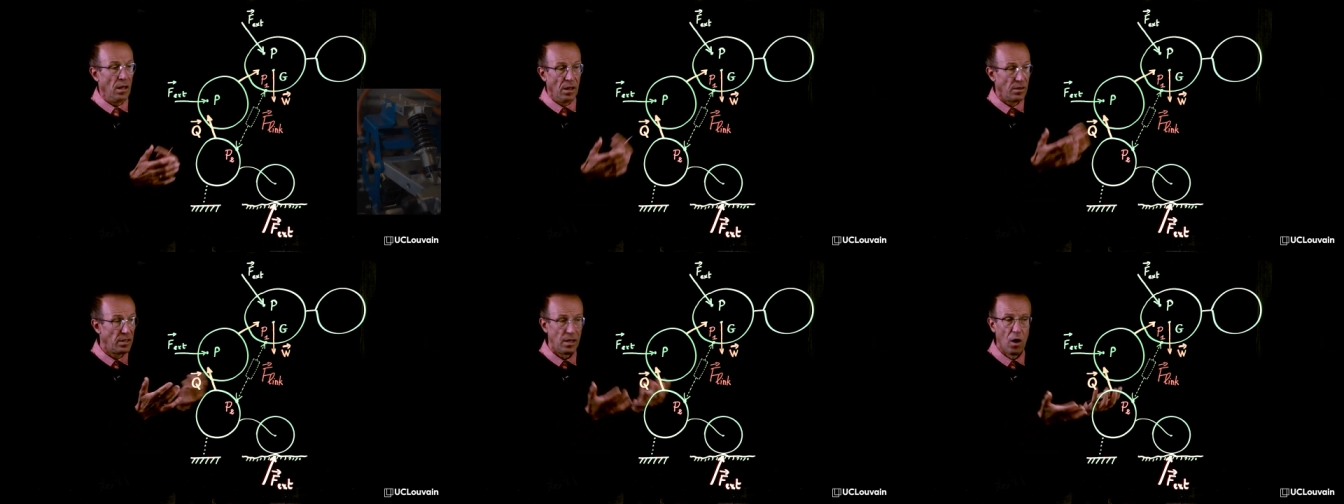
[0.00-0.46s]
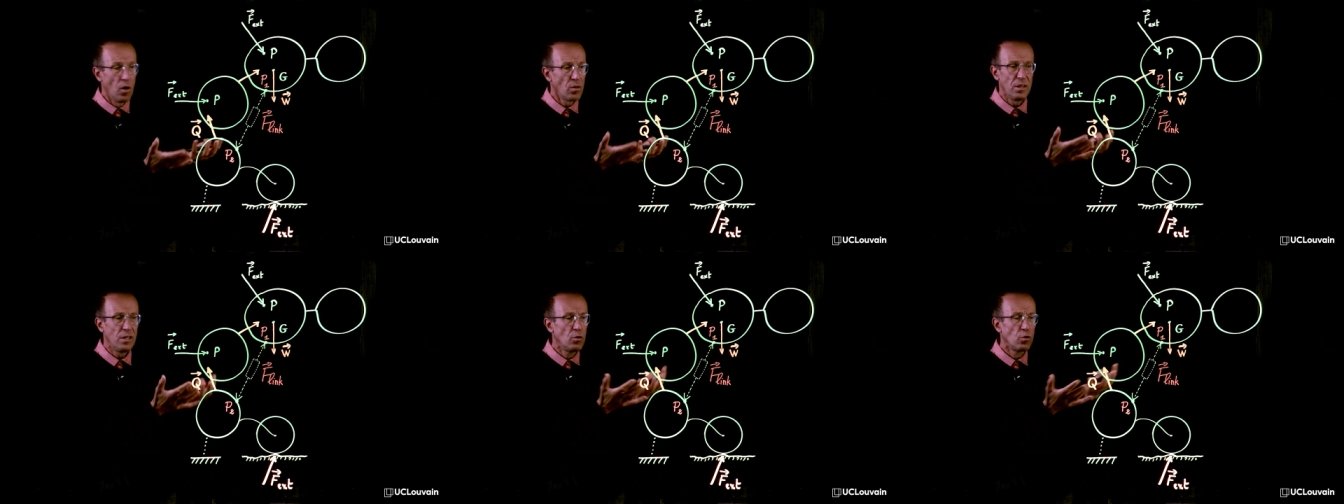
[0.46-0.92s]
The
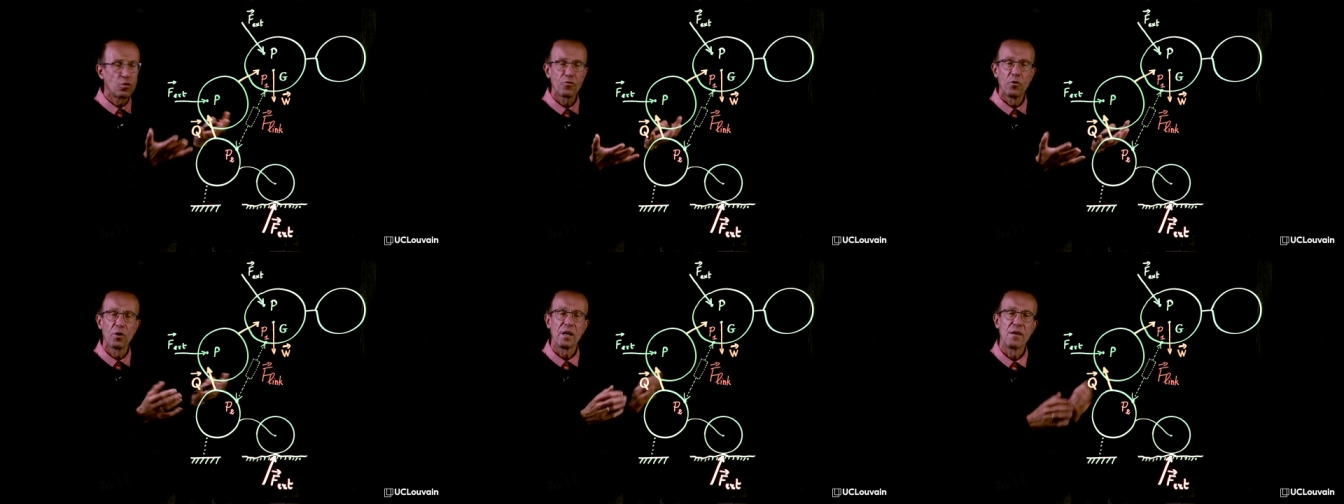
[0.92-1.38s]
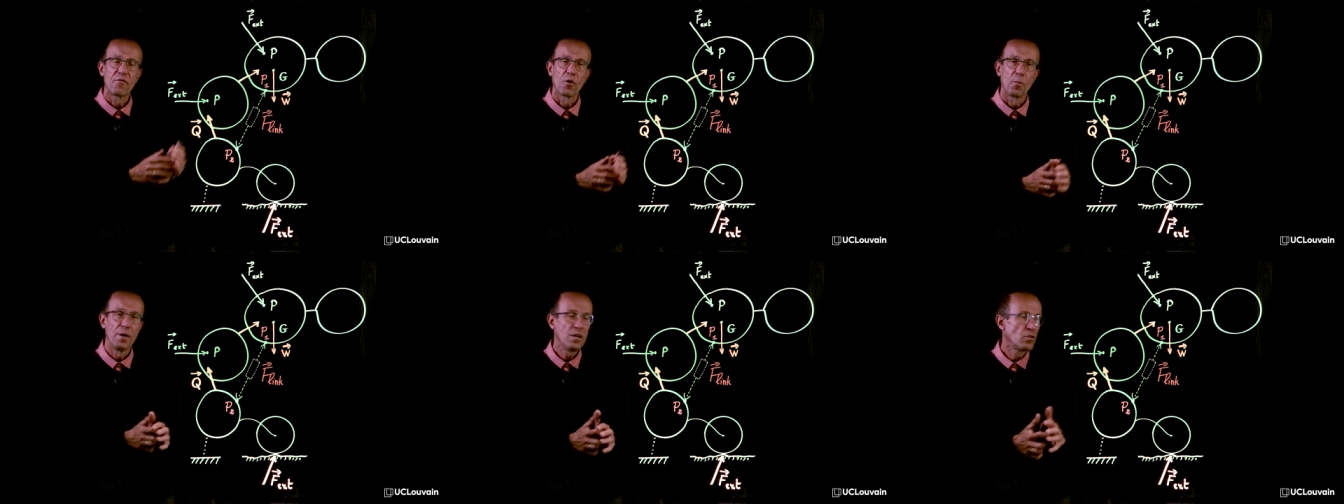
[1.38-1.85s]
only useful
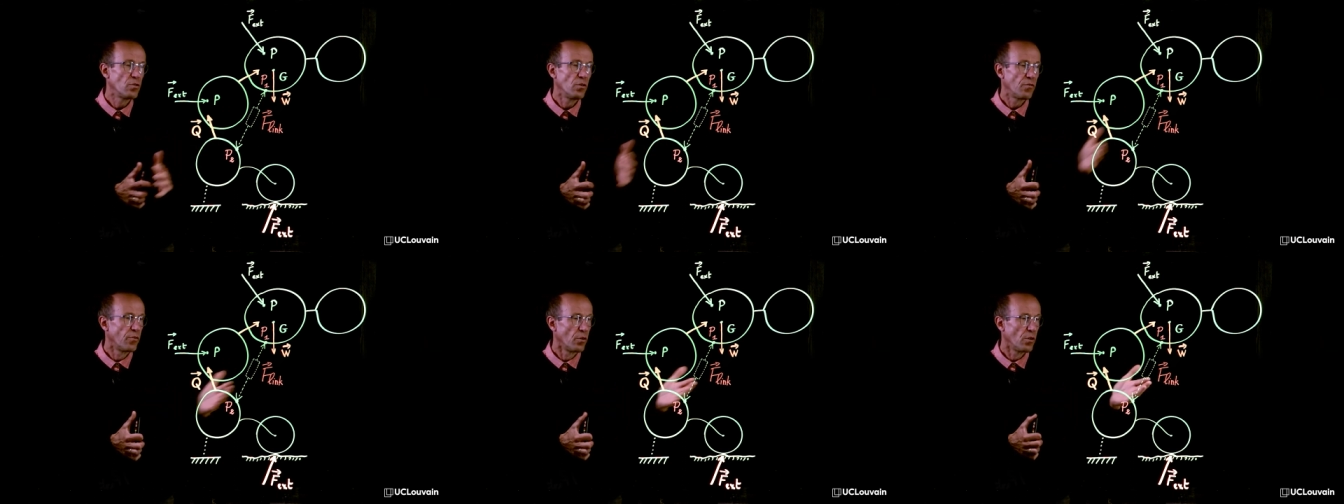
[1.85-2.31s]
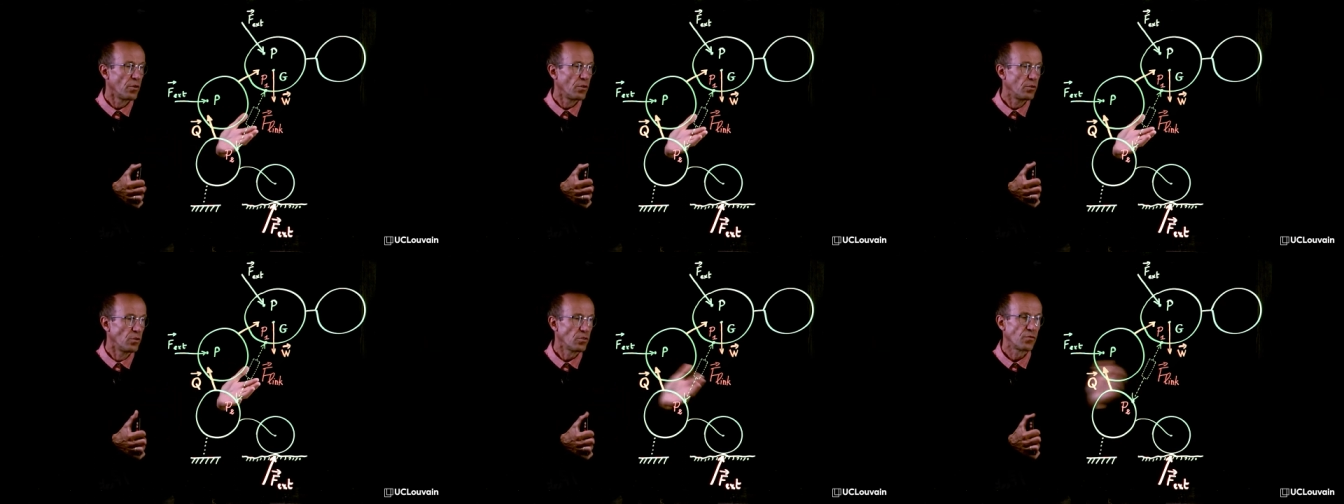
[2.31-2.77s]
information for
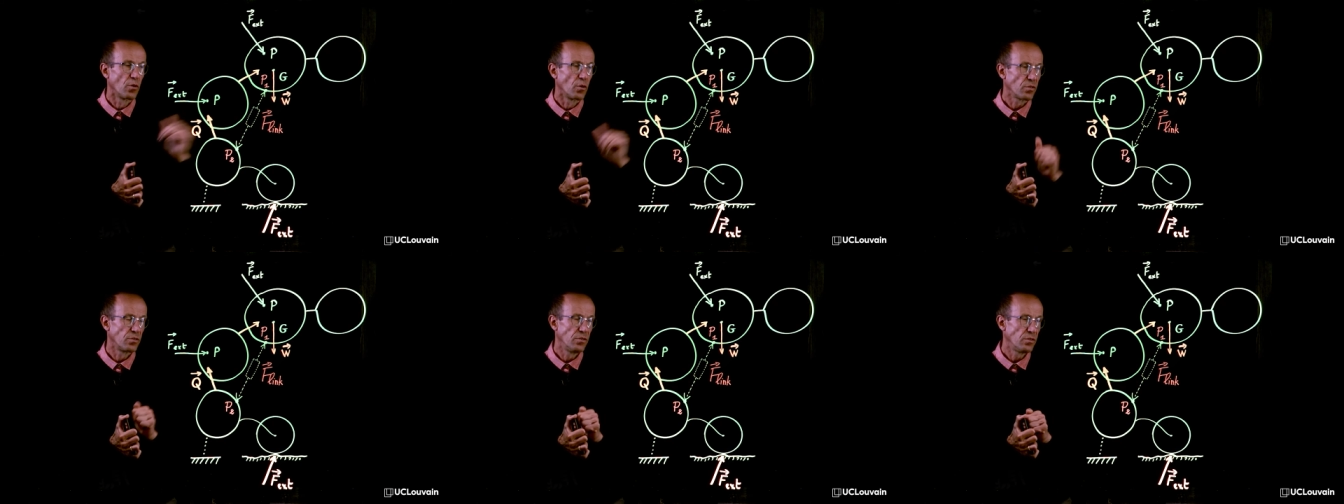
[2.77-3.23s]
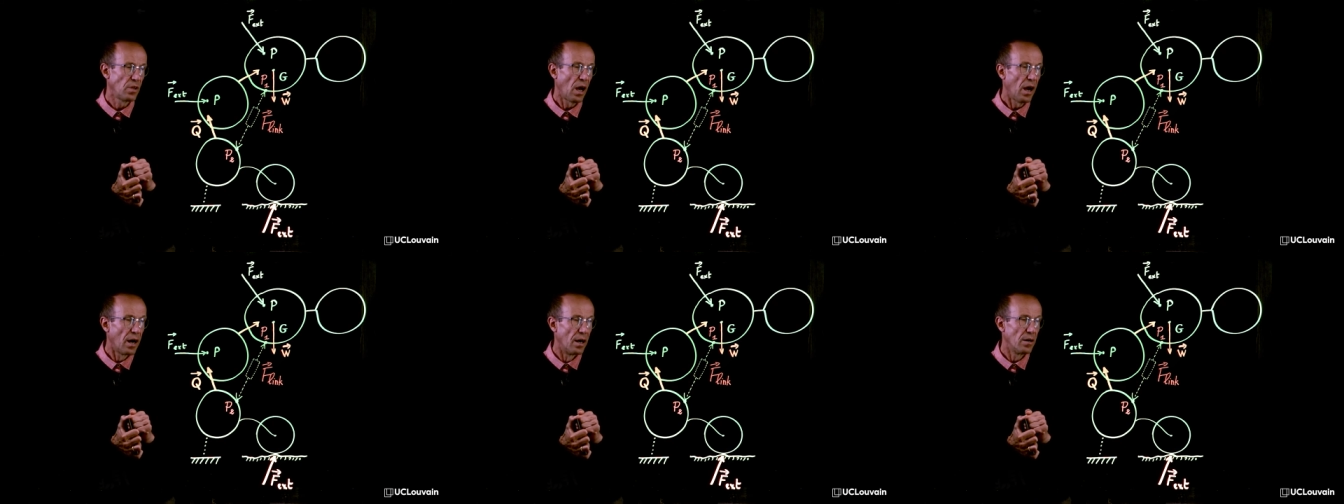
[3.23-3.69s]
those forces
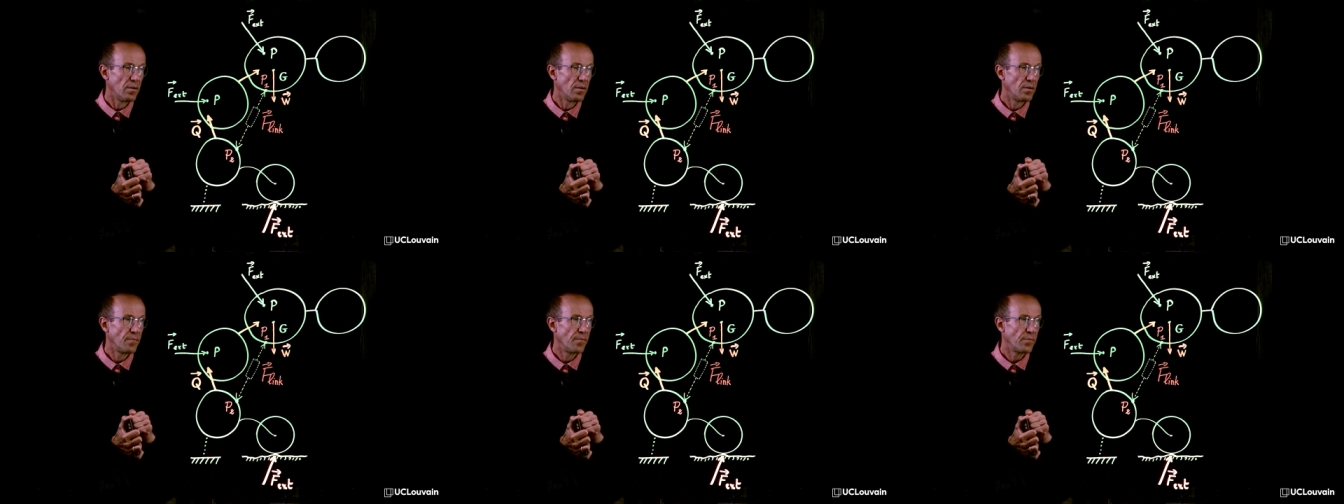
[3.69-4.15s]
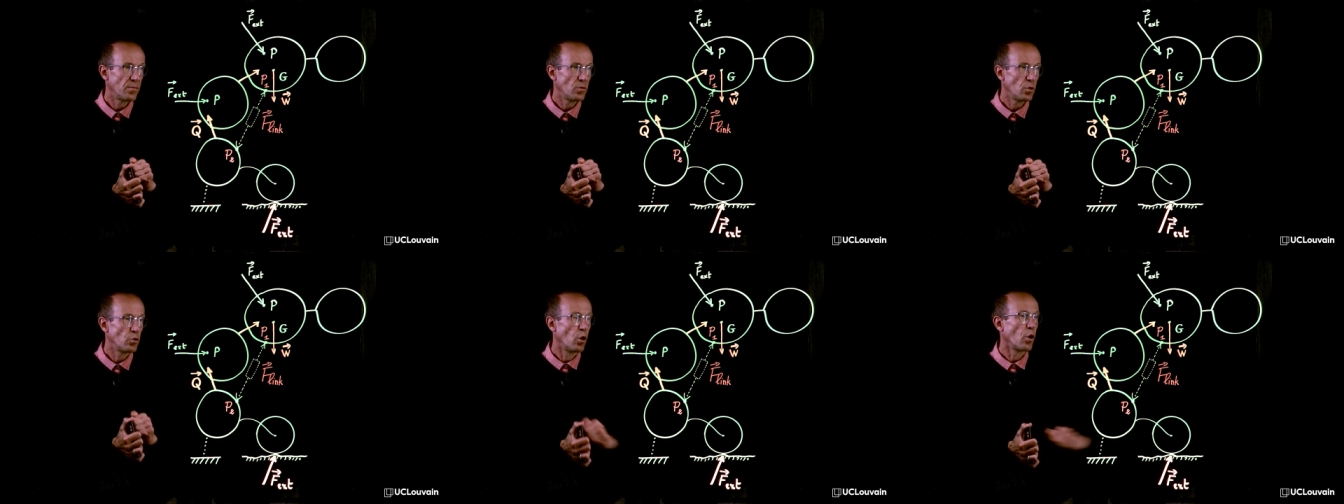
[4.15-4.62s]
are
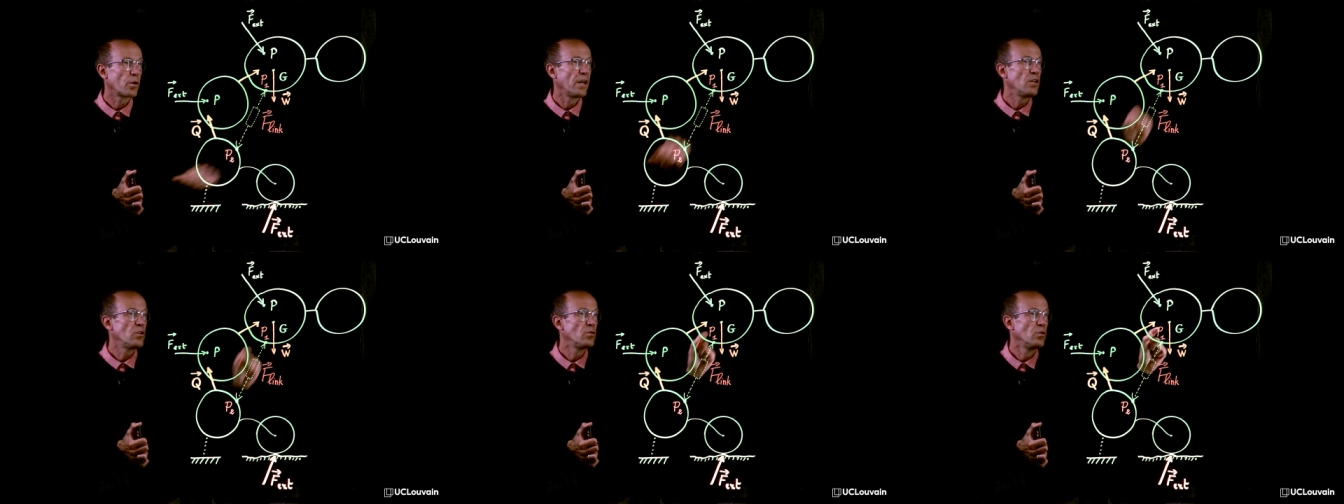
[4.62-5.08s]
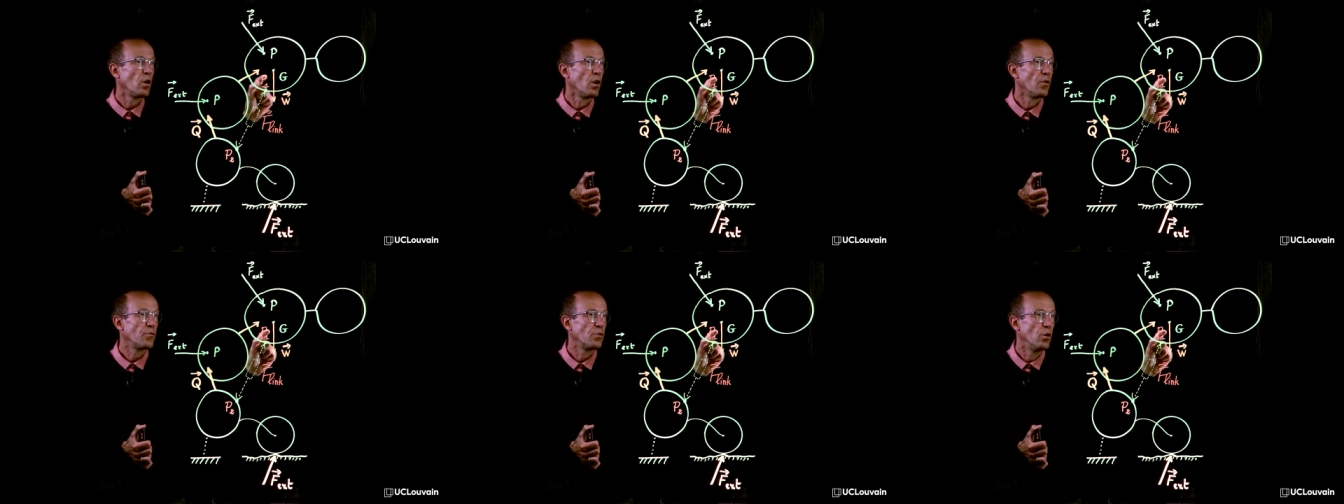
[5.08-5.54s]
the location
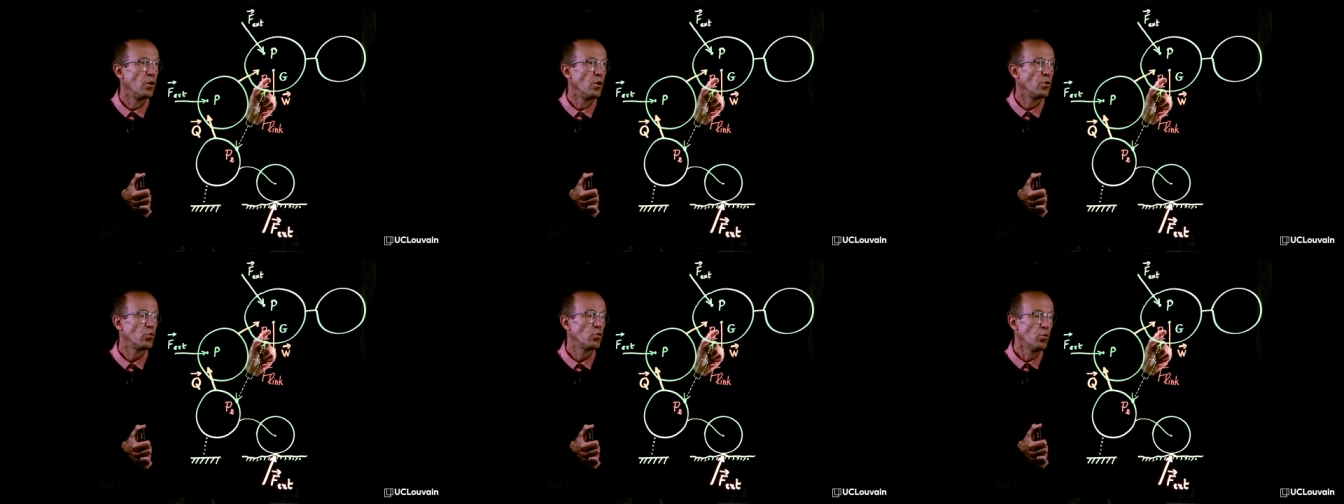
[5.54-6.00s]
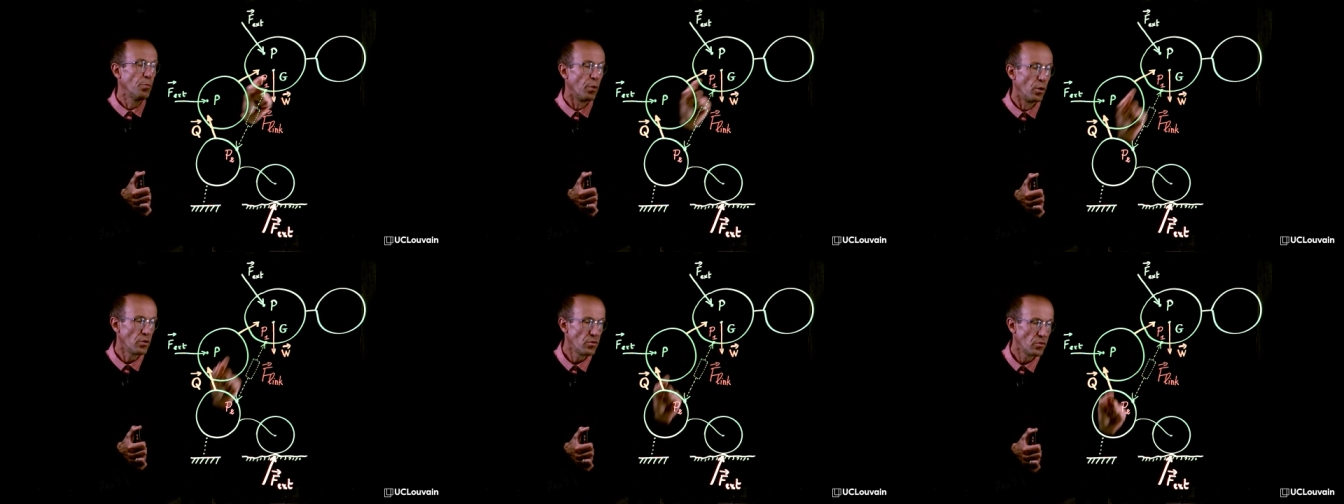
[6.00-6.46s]
of the two
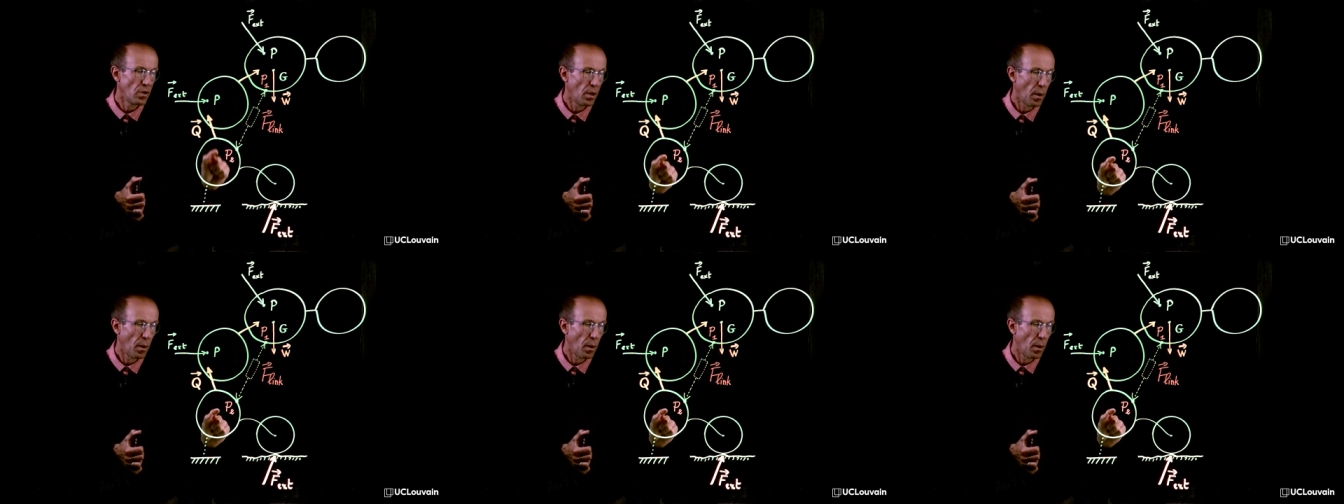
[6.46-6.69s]
points,